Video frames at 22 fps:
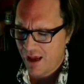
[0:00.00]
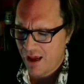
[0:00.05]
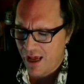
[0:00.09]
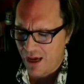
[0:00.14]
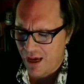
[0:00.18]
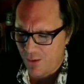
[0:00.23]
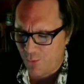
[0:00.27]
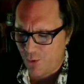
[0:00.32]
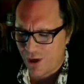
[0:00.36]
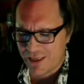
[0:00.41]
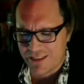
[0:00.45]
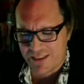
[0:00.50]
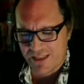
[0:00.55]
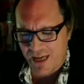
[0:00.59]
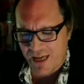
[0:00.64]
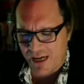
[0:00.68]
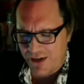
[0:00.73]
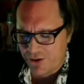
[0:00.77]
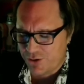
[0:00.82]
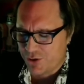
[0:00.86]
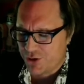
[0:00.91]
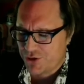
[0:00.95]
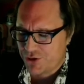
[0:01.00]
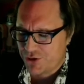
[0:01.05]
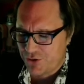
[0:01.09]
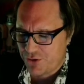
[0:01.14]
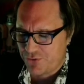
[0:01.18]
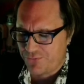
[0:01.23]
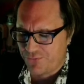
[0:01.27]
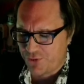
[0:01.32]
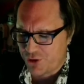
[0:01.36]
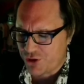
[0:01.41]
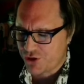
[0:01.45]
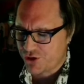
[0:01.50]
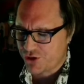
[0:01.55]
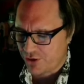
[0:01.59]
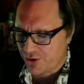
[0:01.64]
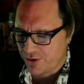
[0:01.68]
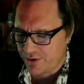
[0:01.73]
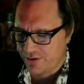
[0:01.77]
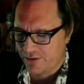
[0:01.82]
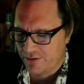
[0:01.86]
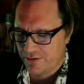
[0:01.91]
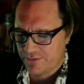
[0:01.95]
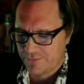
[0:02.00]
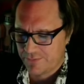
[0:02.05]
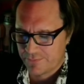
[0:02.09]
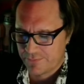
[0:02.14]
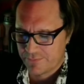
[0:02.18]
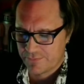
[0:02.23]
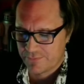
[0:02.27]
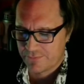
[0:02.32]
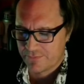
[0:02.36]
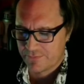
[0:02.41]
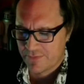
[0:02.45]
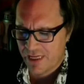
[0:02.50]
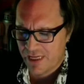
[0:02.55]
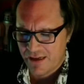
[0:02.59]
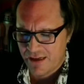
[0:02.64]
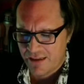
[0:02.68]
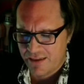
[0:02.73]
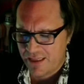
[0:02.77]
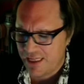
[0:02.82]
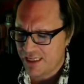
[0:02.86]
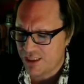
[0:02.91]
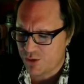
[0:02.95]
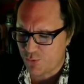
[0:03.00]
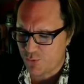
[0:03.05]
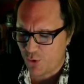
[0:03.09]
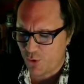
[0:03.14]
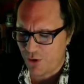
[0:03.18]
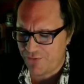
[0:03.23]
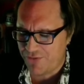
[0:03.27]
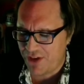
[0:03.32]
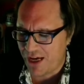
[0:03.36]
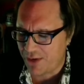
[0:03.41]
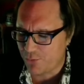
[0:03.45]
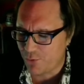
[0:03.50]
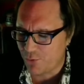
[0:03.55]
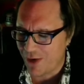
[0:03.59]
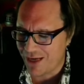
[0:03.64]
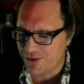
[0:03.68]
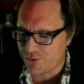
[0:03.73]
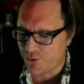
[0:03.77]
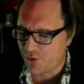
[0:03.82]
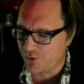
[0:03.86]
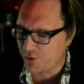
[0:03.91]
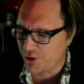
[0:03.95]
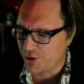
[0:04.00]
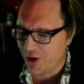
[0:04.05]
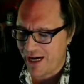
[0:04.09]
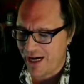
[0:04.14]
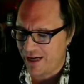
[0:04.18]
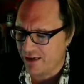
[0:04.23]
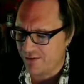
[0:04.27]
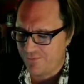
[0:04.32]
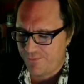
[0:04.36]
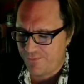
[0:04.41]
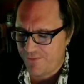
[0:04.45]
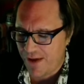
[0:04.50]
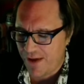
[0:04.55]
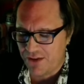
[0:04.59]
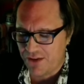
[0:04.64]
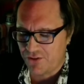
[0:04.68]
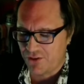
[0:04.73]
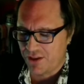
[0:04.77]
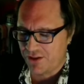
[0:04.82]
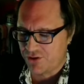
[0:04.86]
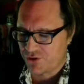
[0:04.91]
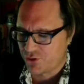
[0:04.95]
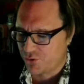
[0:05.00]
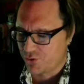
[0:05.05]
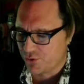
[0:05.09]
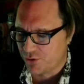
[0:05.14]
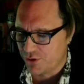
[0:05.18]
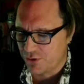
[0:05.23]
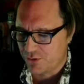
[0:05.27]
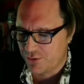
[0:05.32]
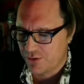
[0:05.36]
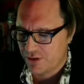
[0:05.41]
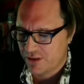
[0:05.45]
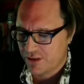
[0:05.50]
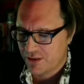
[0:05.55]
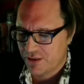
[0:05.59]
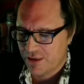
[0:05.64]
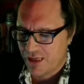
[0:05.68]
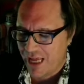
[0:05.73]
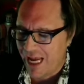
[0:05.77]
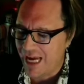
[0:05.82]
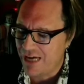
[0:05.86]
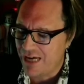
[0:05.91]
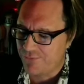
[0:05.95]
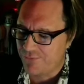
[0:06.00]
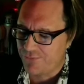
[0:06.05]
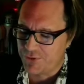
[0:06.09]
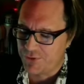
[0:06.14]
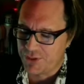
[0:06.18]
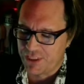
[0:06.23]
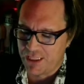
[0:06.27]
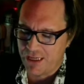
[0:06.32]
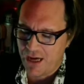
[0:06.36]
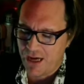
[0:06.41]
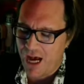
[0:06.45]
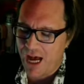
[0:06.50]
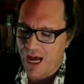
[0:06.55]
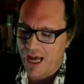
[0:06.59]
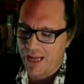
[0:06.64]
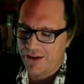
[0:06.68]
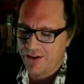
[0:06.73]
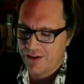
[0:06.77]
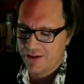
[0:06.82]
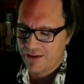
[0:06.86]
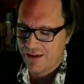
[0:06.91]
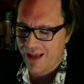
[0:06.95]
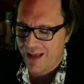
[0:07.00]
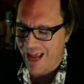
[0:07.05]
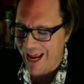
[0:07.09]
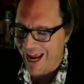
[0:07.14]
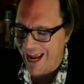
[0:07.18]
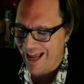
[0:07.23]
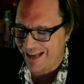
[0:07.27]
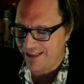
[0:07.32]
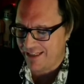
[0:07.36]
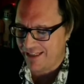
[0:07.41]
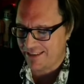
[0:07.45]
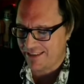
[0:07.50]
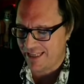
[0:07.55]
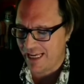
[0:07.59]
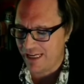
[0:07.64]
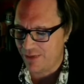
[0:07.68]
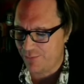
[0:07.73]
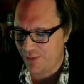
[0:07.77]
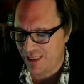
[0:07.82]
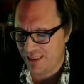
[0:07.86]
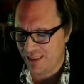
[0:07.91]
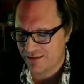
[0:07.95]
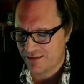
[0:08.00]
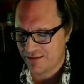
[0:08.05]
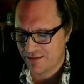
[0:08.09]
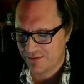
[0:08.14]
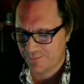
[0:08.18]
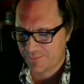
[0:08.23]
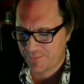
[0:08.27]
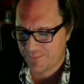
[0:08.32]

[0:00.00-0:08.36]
At once I understood for certain. These were of that retrograde and faithless crew, hateful to God and his enemies.